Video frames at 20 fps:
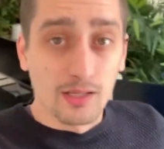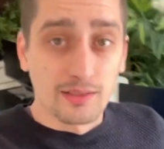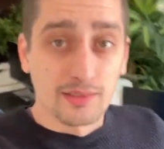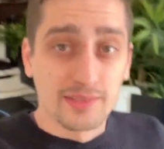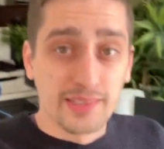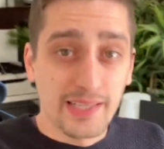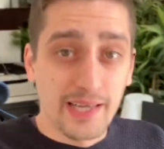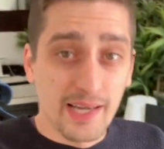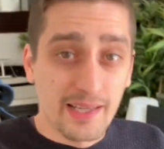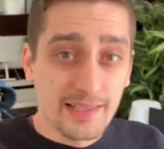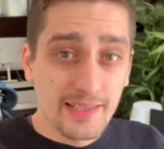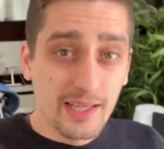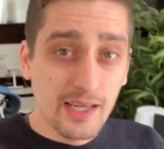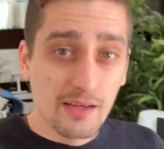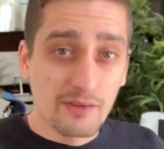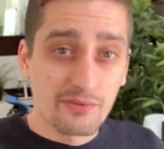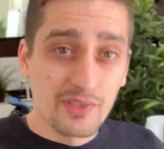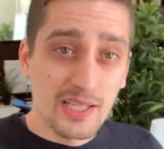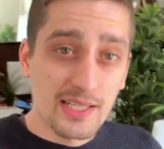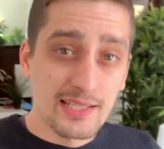The
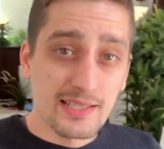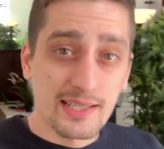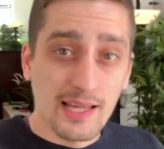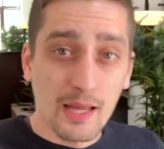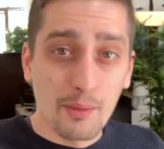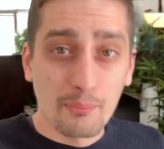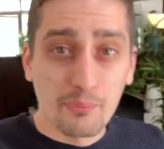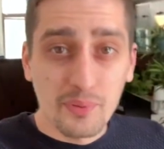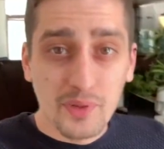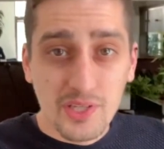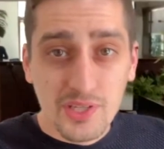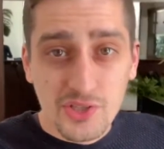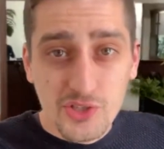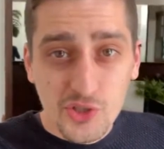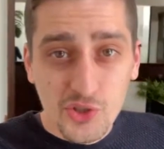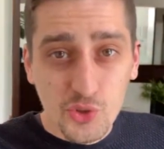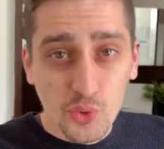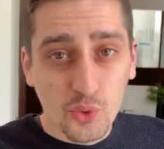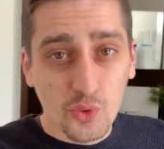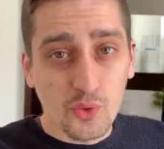idea of this step
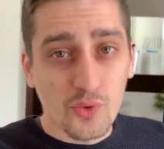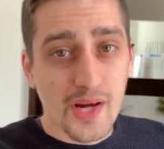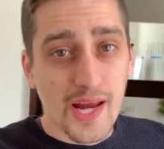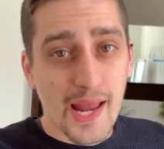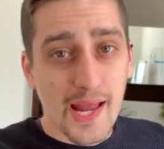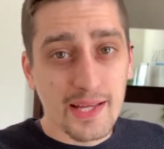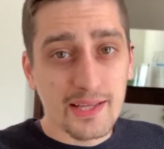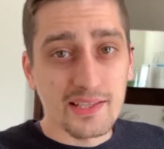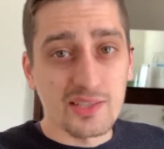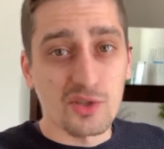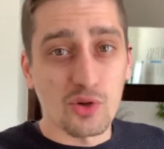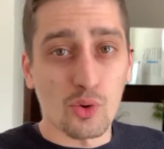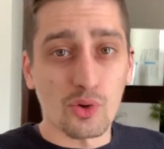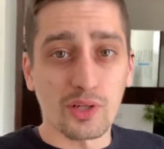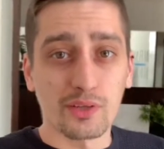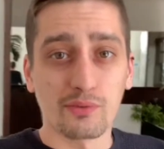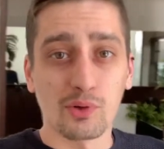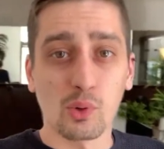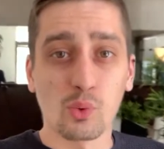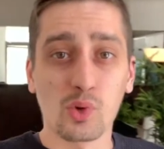is to create
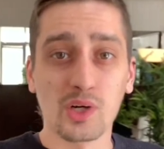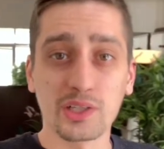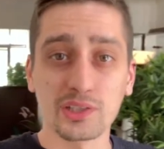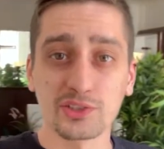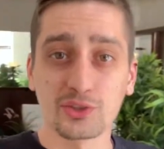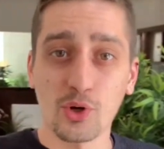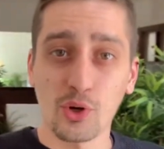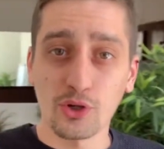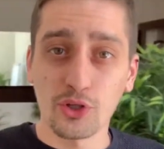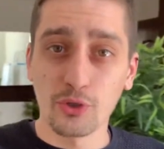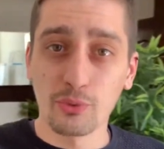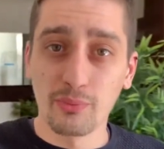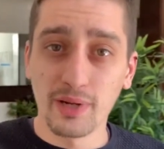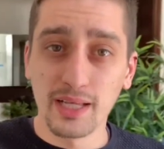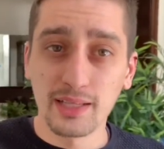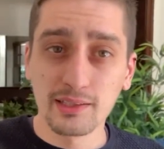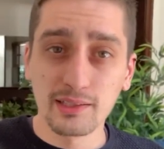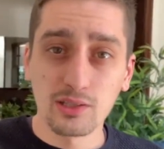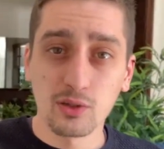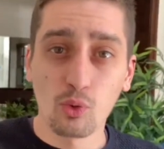sort of a Word
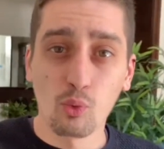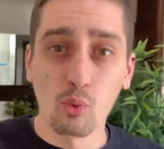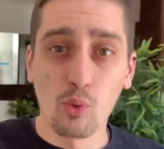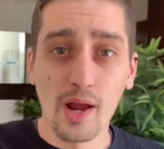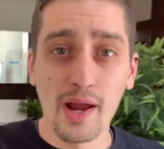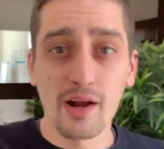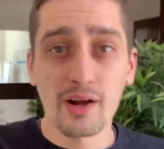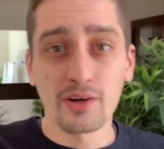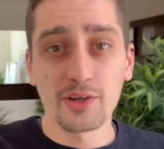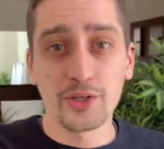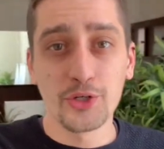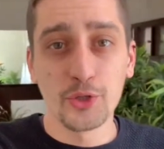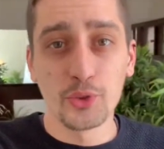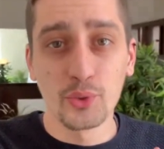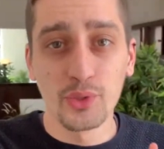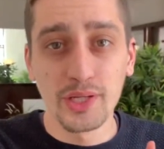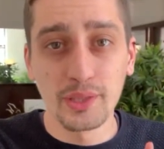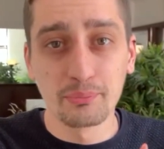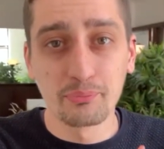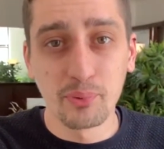document where
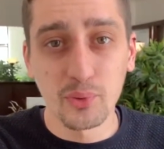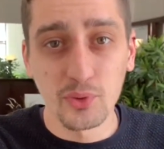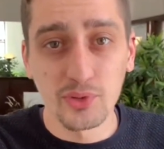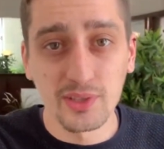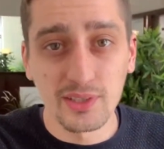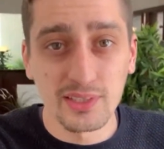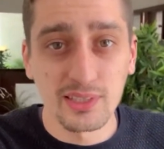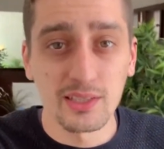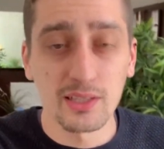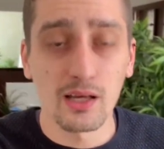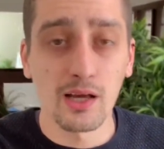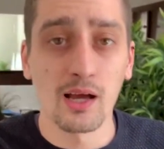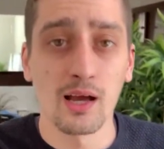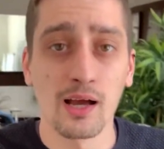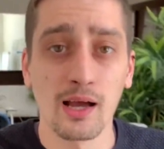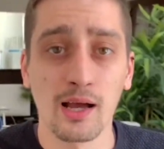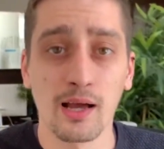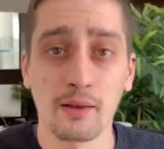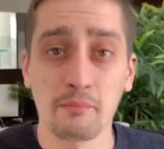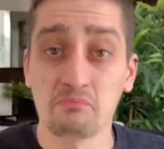you input
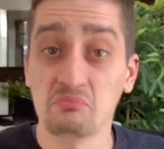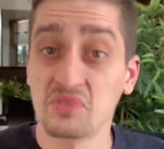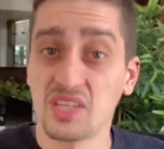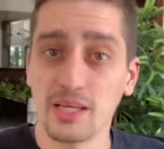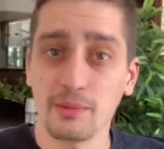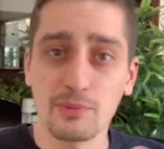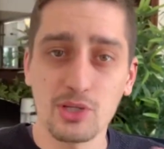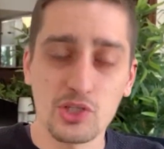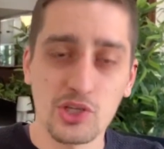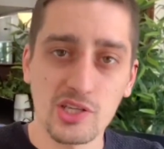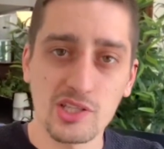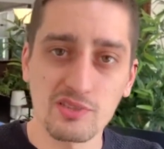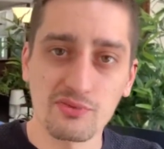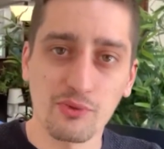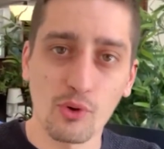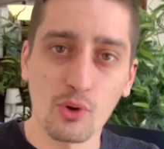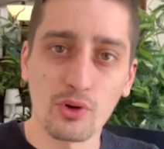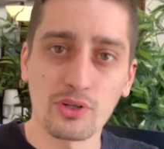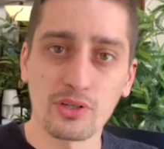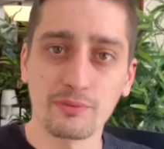the images
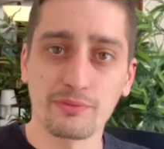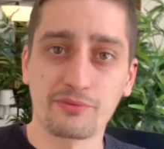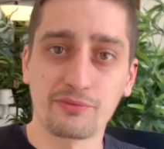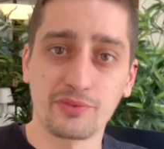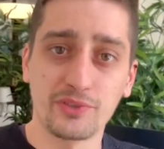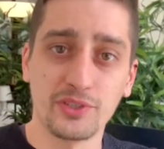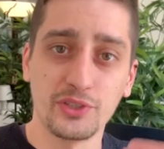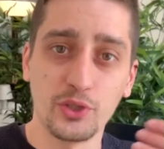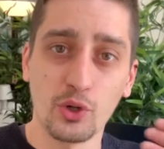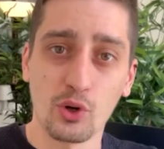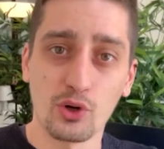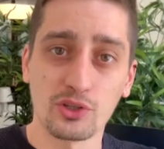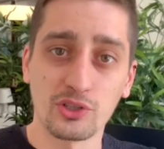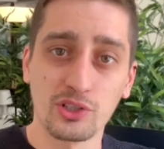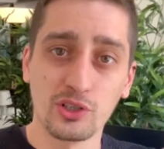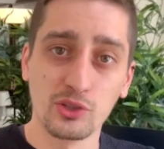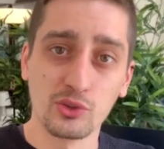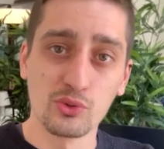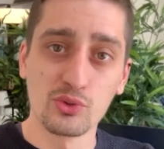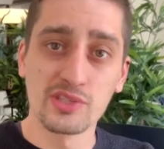for your
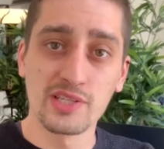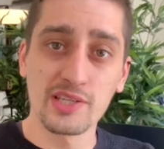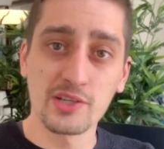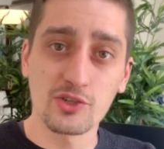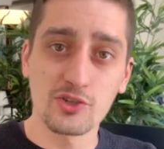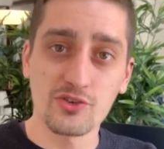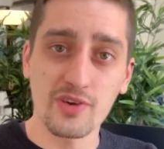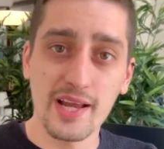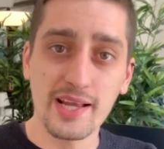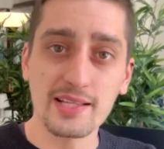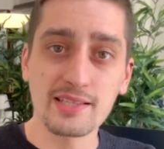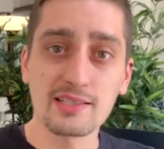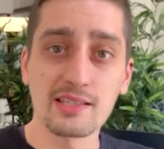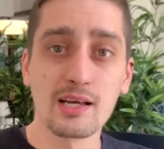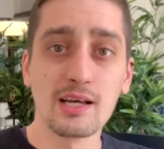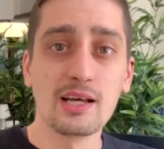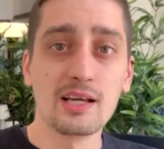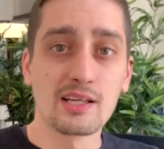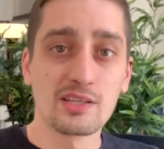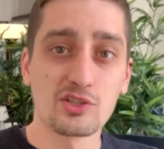losing trades.
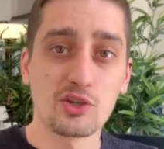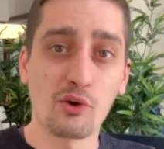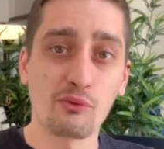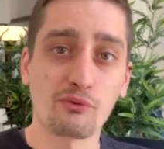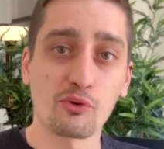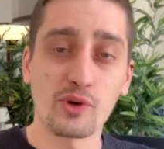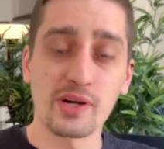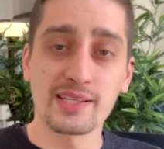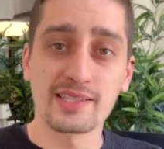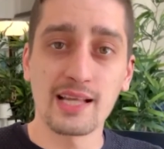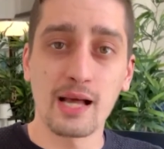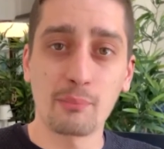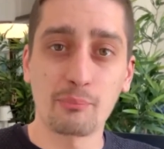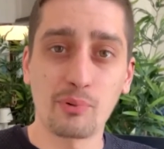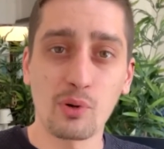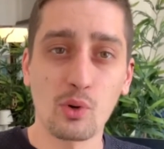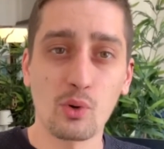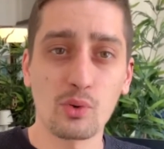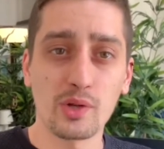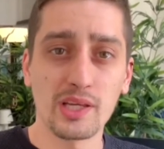So, for
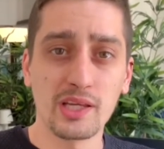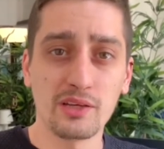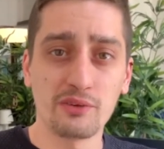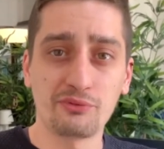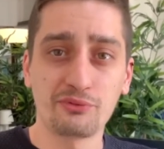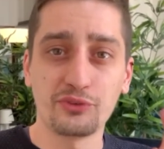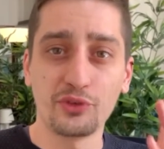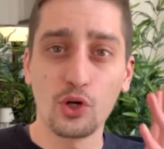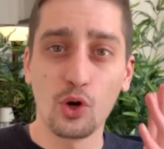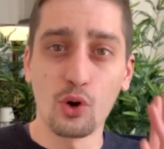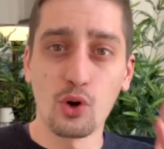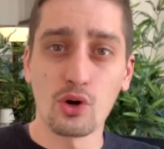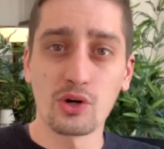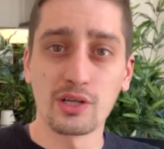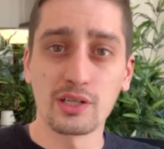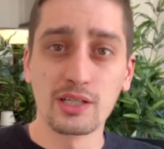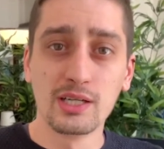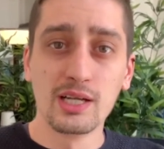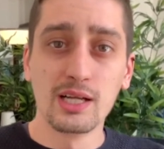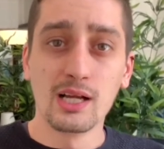example, if
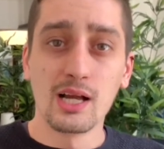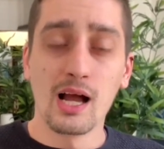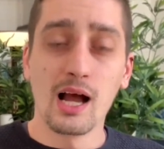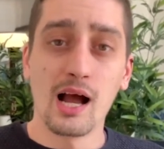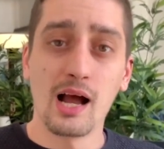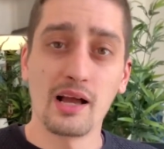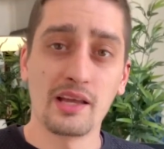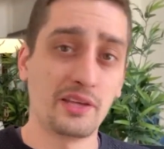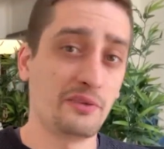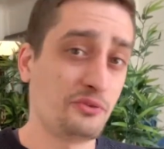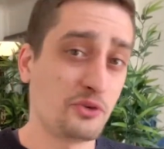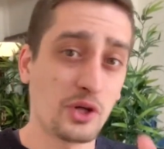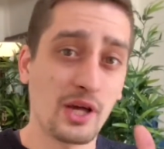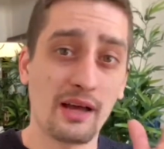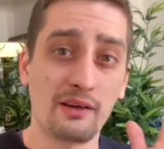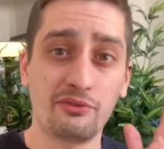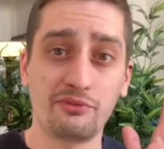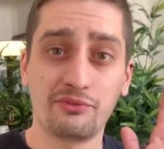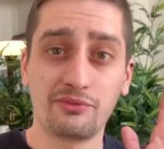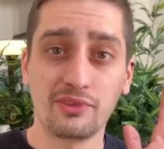you
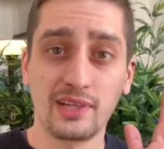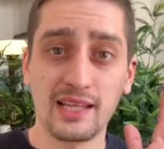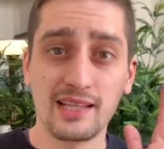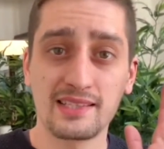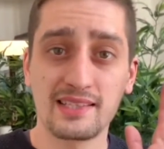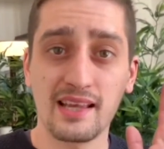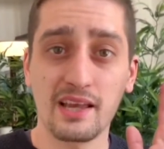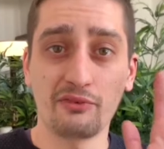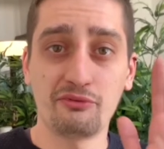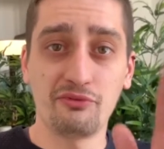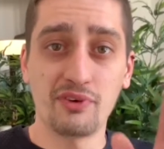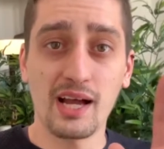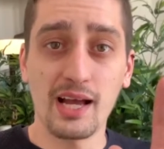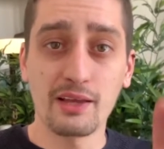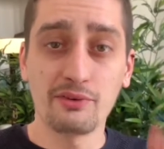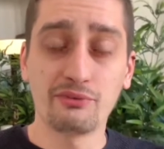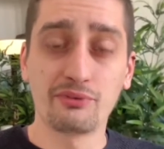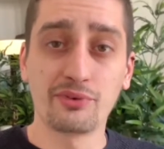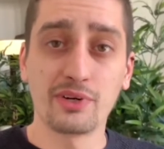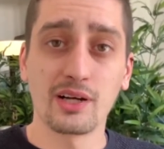have, let's say,
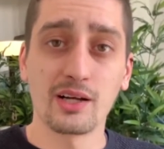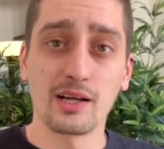five